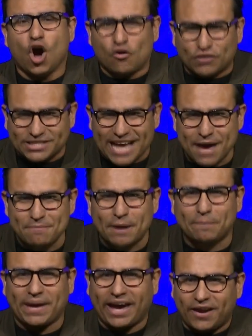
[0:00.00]
Over time,
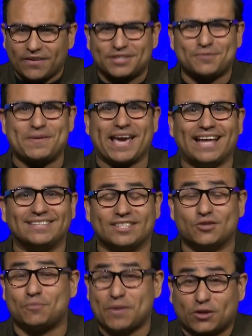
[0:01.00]
my parents began
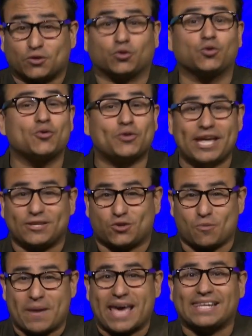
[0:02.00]
to speak truth
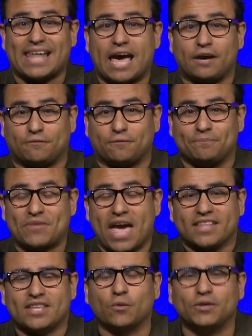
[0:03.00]
into my life.
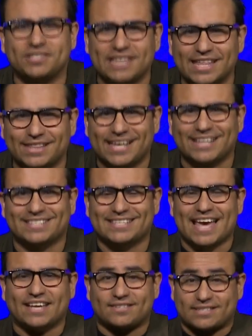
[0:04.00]
They would say
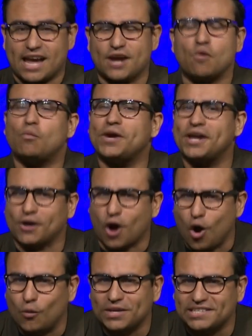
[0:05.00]
things like, "Son, we are
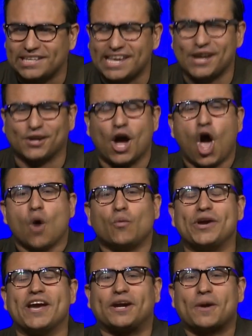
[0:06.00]
always here.
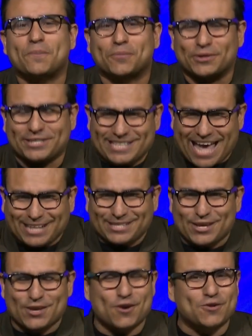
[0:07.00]
We are
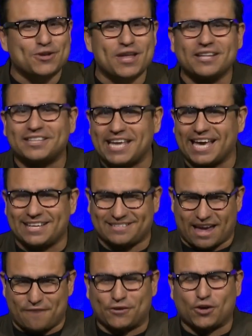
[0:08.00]
protecting you. Nothing
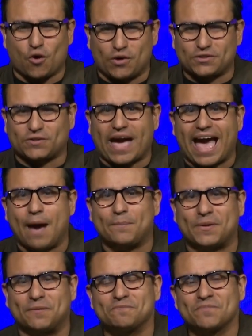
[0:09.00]
is ever going to
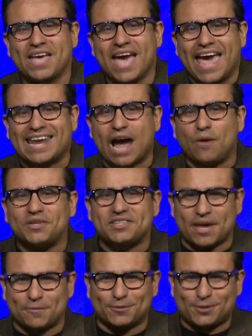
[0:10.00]
happen." And I
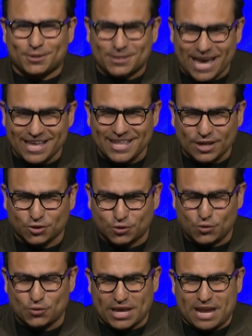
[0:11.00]
was able to take that
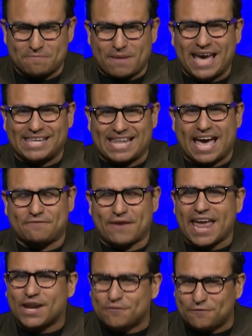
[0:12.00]
truth in my life
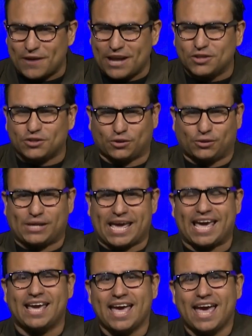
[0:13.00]
and
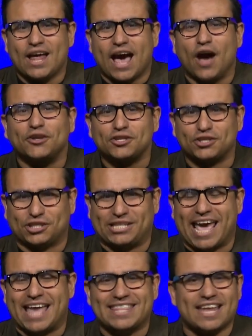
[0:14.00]
eventually
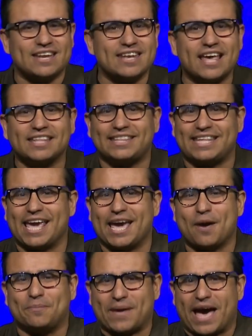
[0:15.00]
understand that
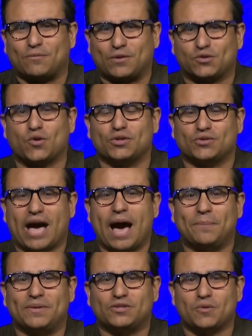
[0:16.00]
nothing bad was going to
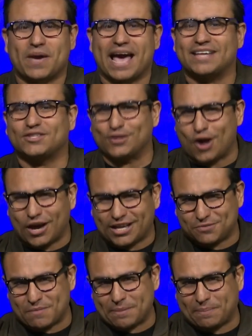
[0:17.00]
happen to me as long
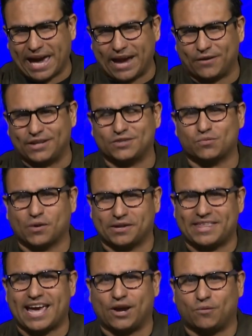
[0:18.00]
as my parents
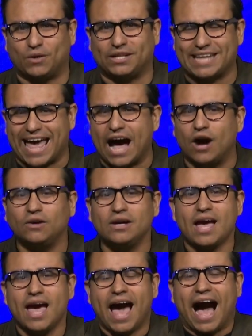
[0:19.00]
were there. Well, now
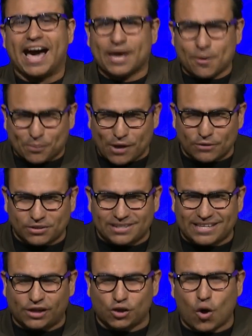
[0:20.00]
I am proud to
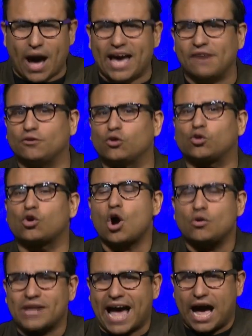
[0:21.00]
tell you I have
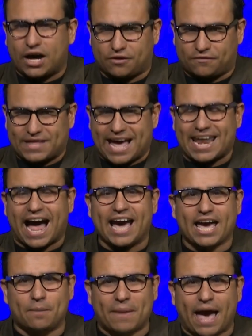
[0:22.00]
grown out of that.
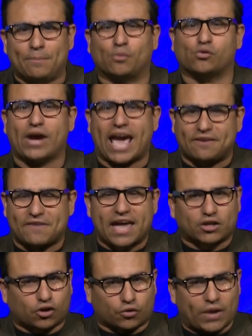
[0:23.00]
I am a brave
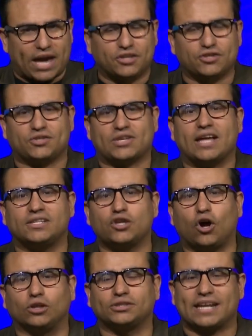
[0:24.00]
and courageous
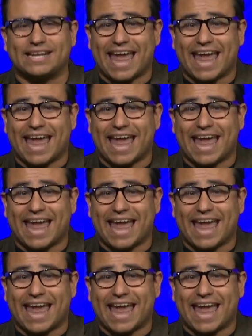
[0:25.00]
adult.